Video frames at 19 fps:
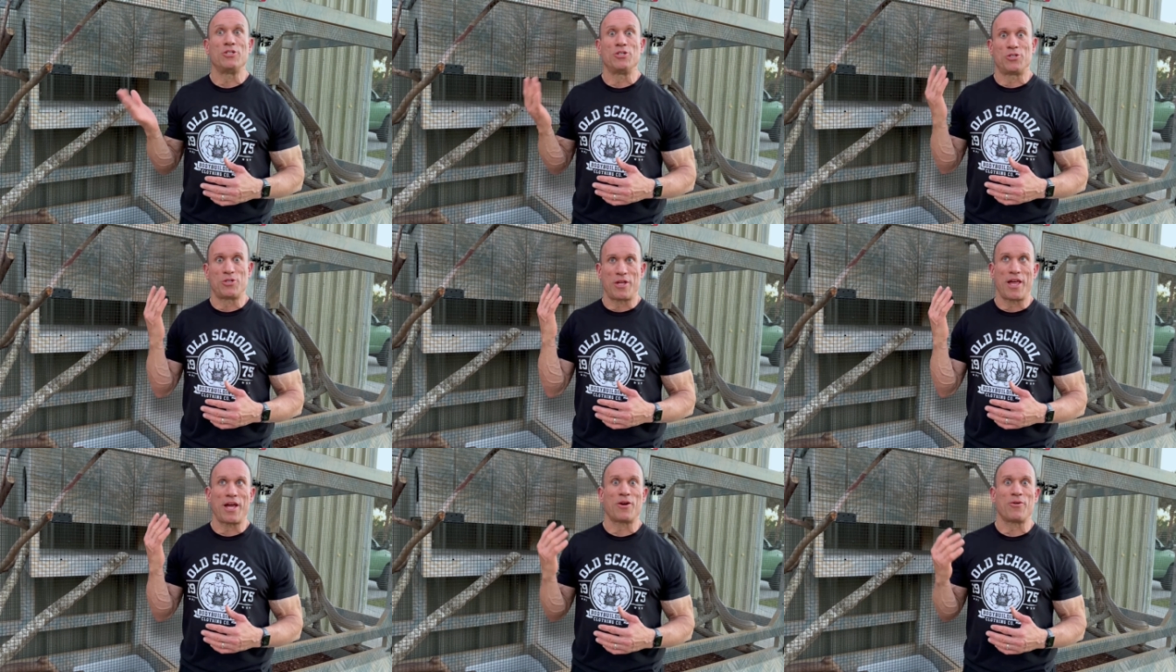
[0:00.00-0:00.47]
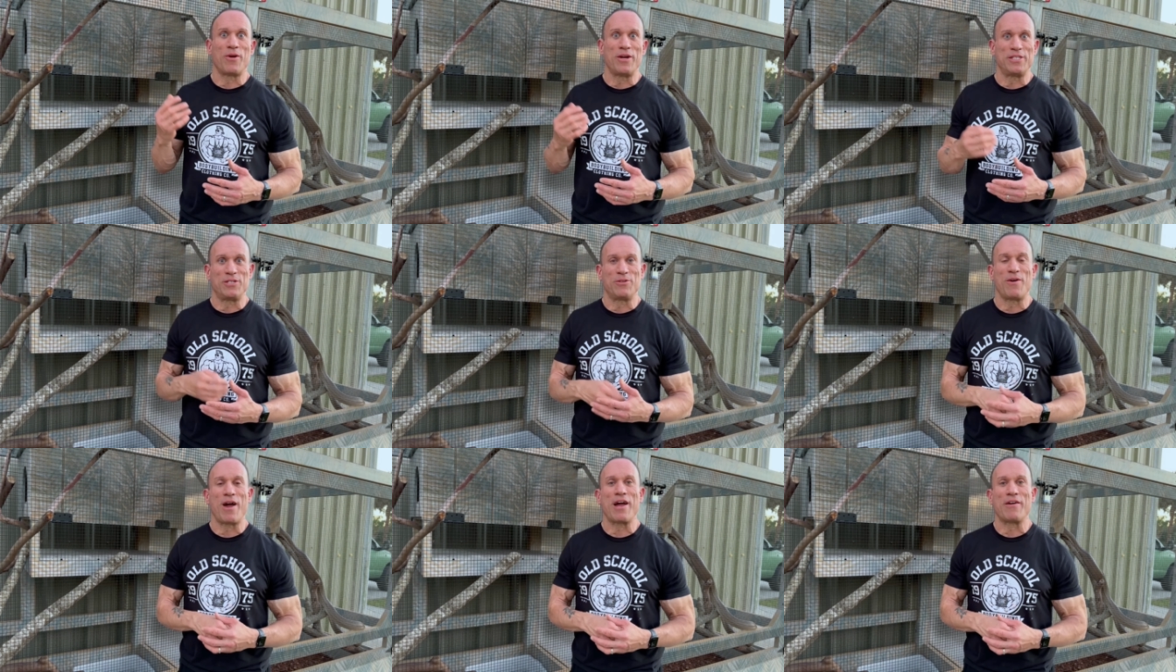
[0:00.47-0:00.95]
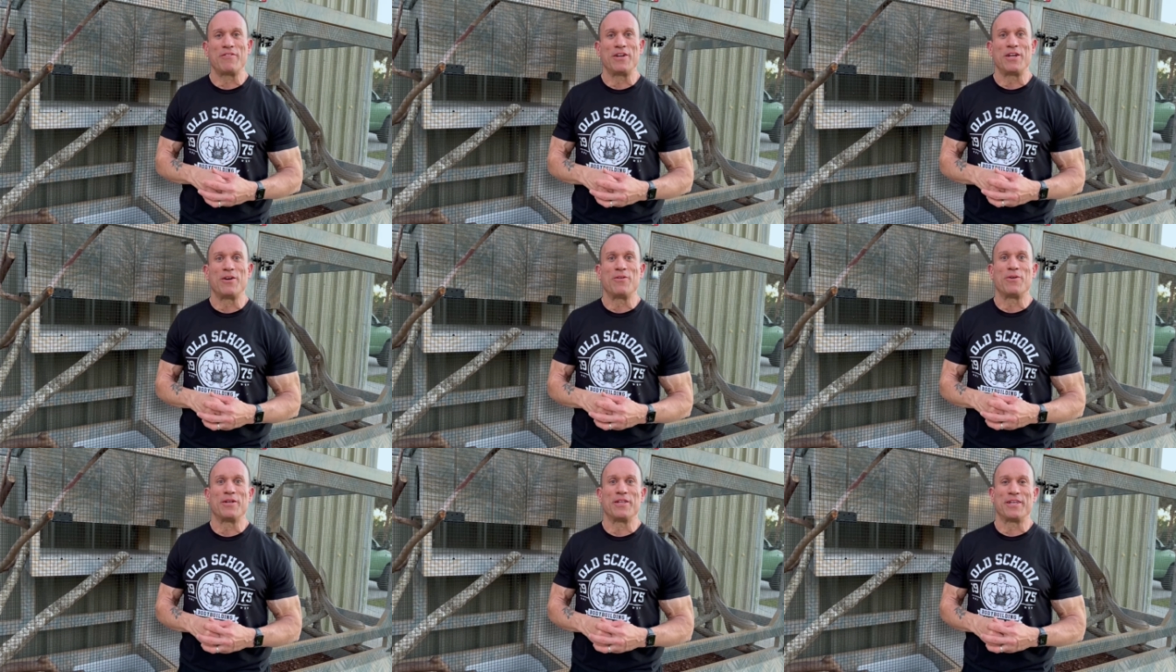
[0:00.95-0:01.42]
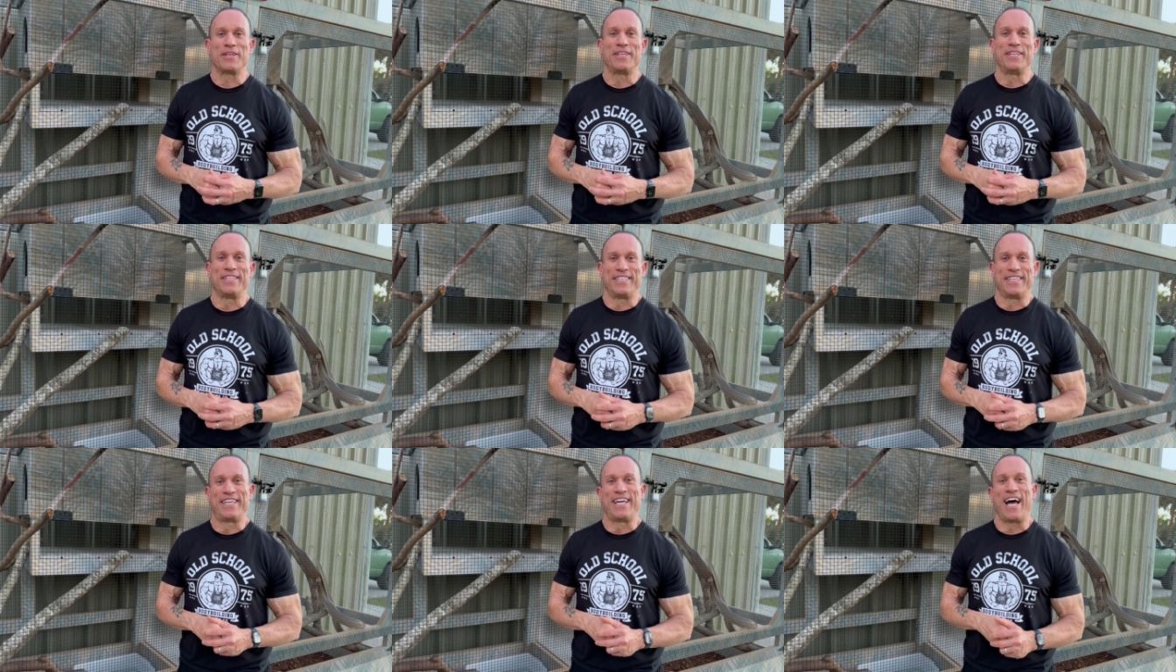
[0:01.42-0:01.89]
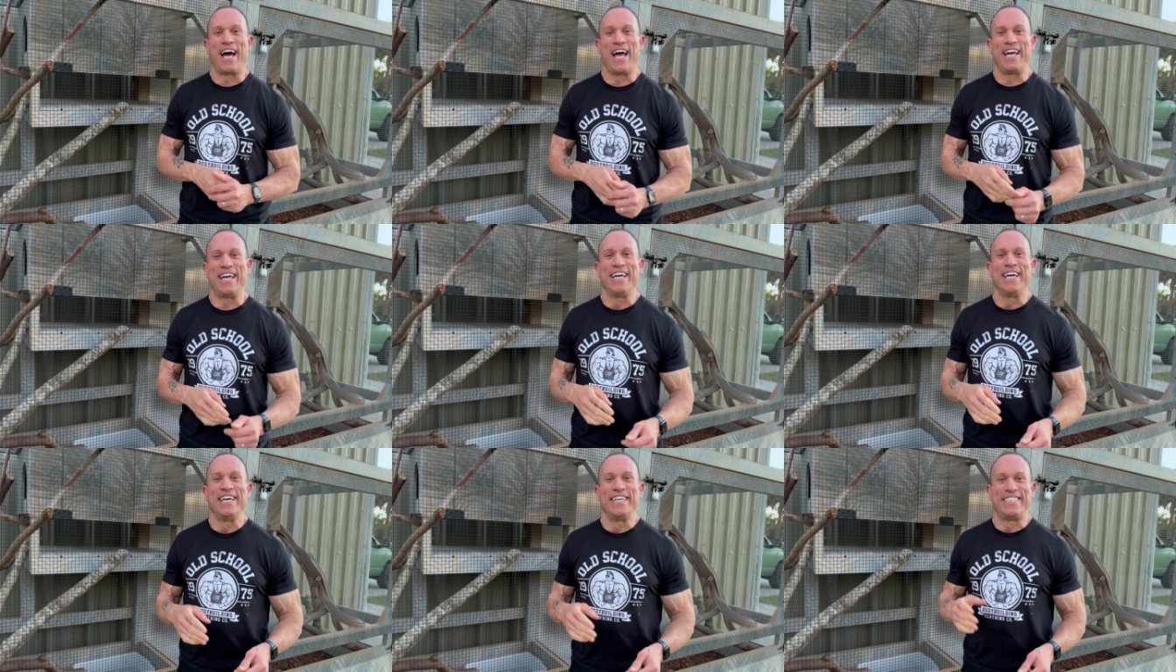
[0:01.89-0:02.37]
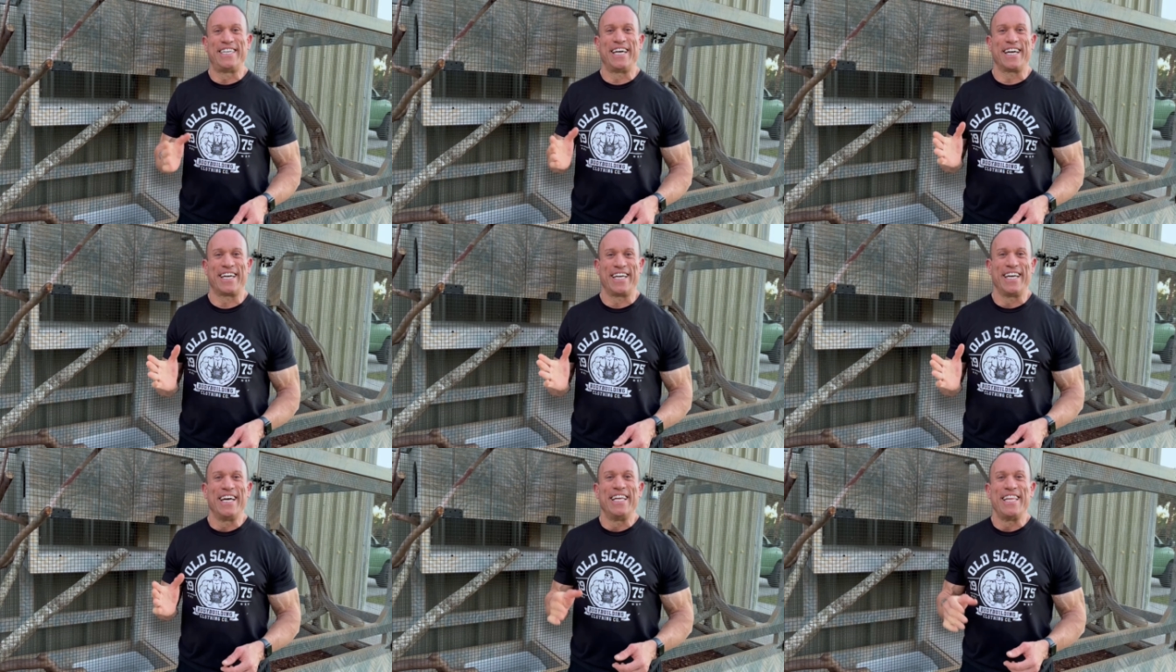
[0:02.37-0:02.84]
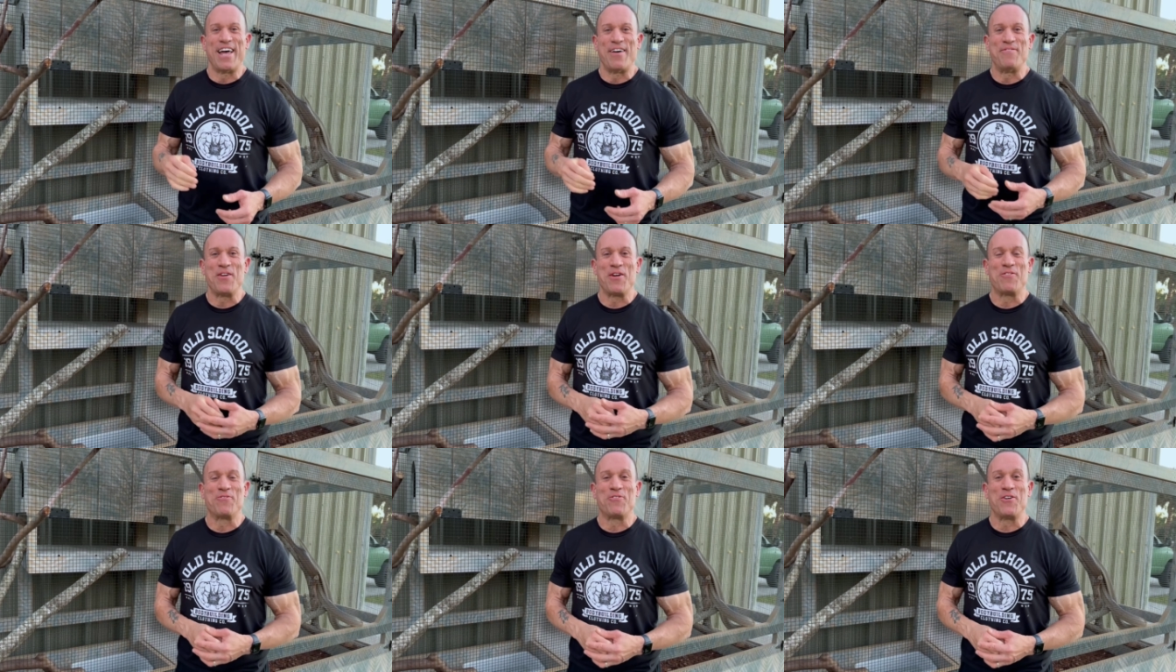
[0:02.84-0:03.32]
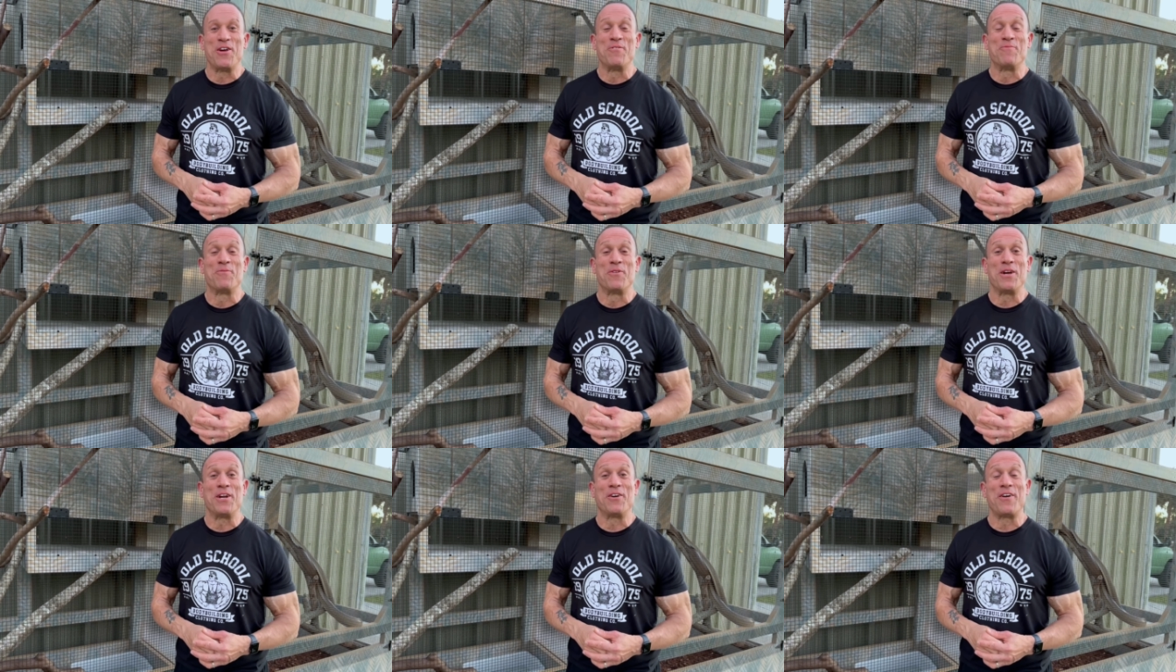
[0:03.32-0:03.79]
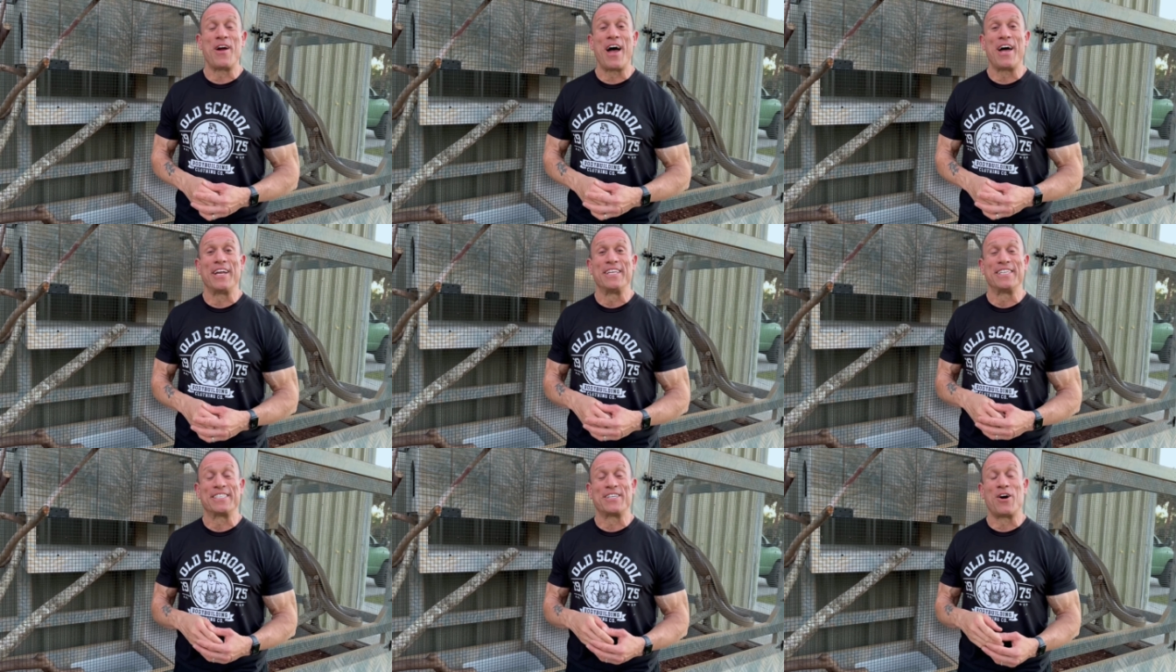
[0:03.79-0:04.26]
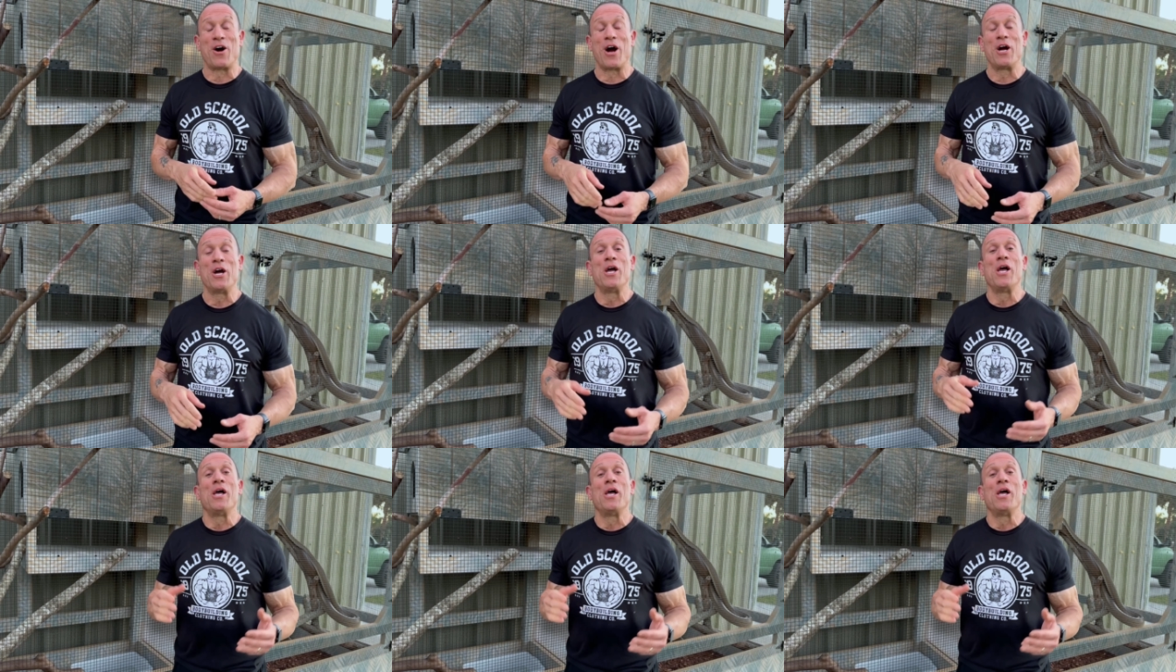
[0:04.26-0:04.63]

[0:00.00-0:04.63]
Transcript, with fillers: You saw that crazy rack video where the guy took that big freedom breeder out in his car.